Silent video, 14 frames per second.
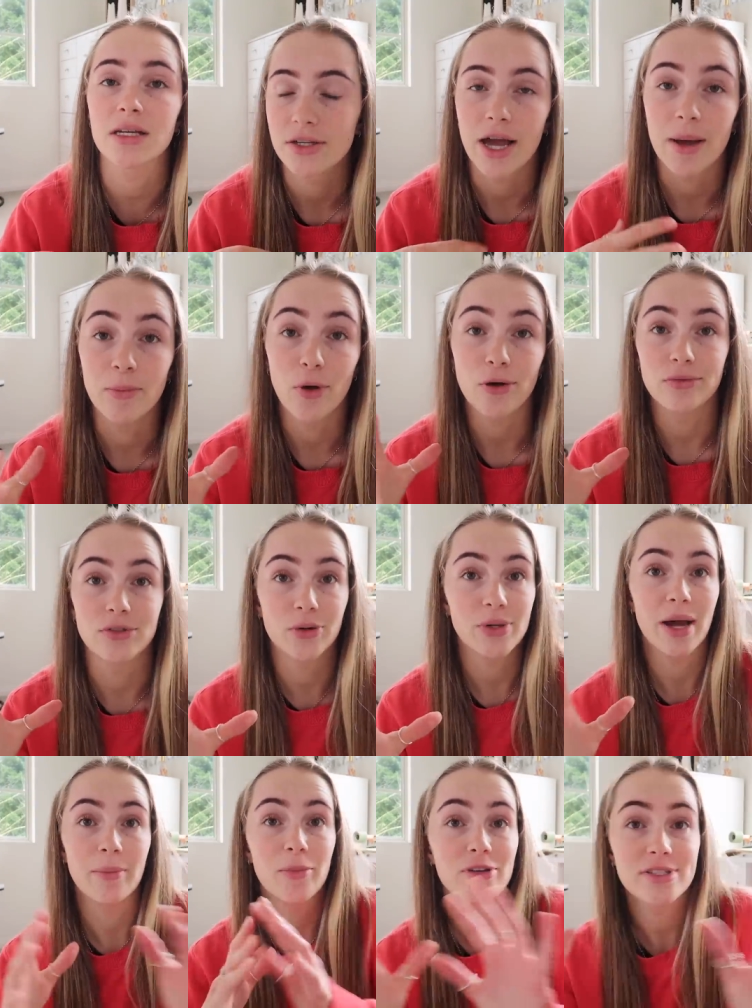So yeah, I'm
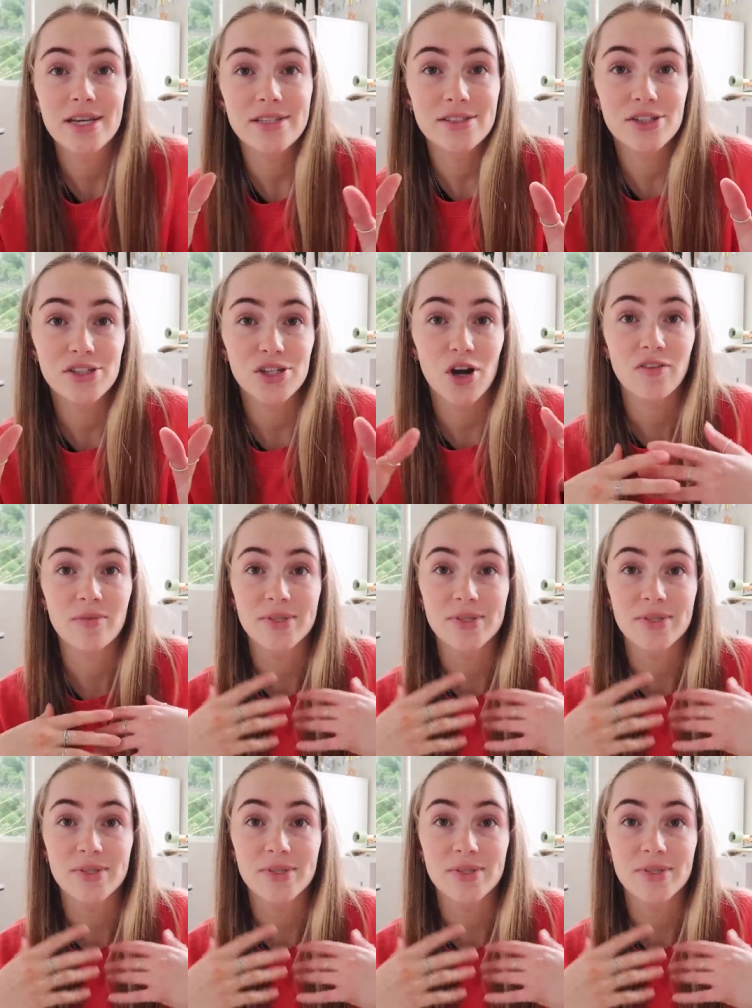not saying this to show off,